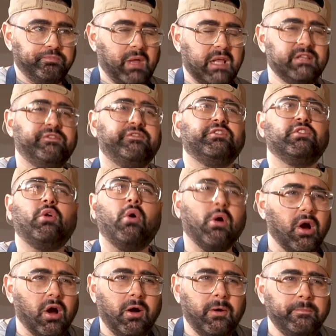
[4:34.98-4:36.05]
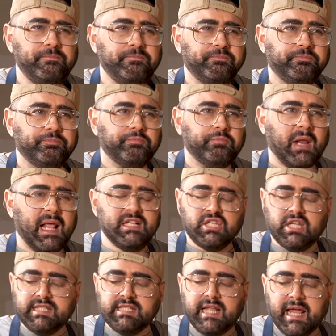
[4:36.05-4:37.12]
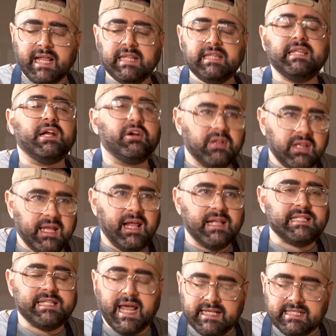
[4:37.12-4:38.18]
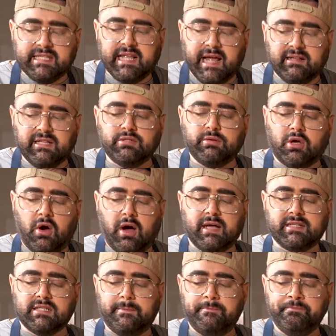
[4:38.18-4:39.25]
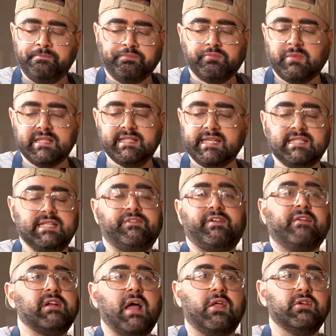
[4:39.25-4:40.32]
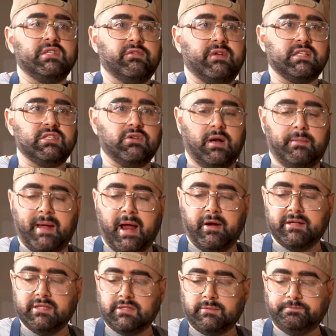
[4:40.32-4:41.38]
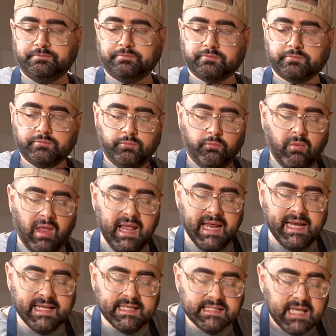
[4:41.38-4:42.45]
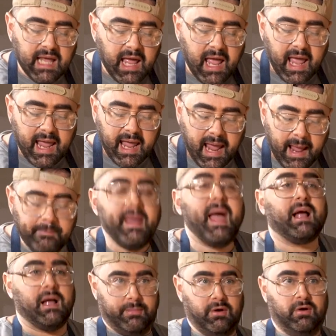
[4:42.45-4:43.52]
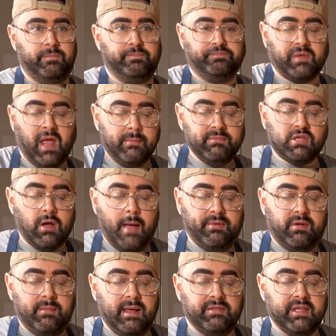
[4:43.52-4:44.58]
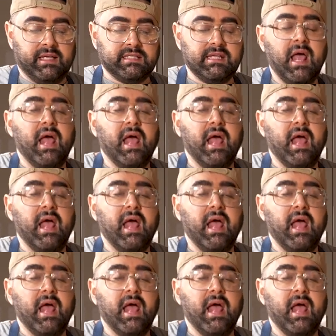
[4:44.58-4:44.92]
It's floral. It's just like, literally, it tastes like this would cost $65 in a restaurant in Paris. It is impeccable. I'm so happy you made these.